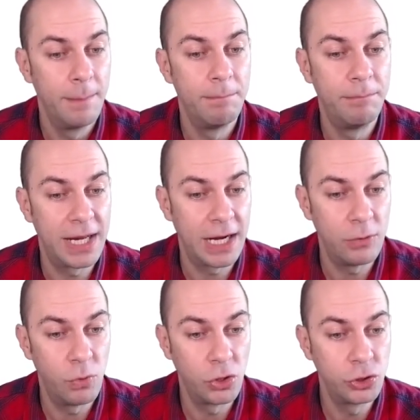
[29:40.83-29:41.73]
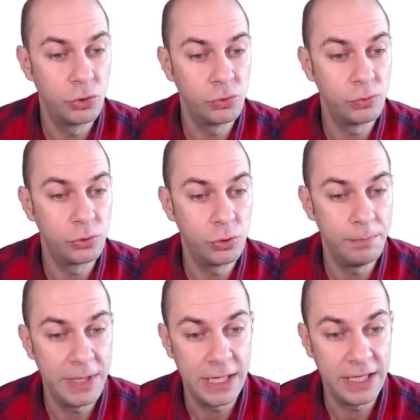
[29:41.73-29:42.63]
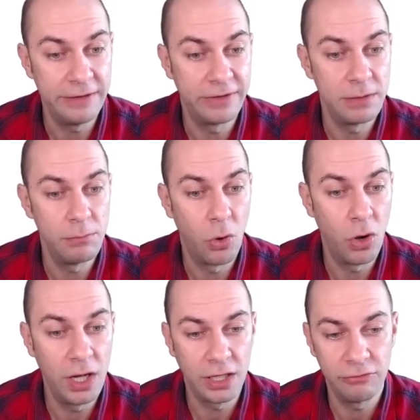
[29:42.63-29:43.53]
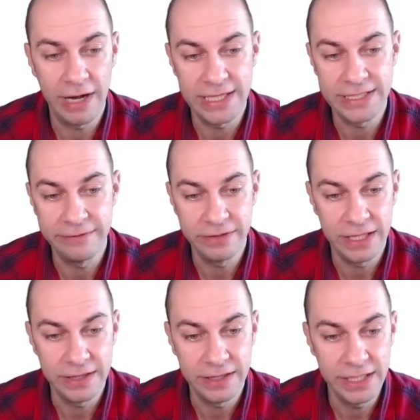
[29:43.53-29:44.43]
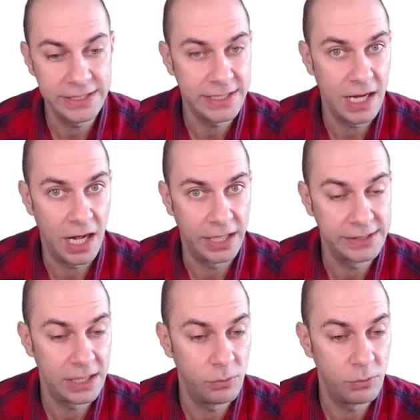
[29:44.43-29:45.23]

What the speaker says: but I want to be even more aggressive than these guys.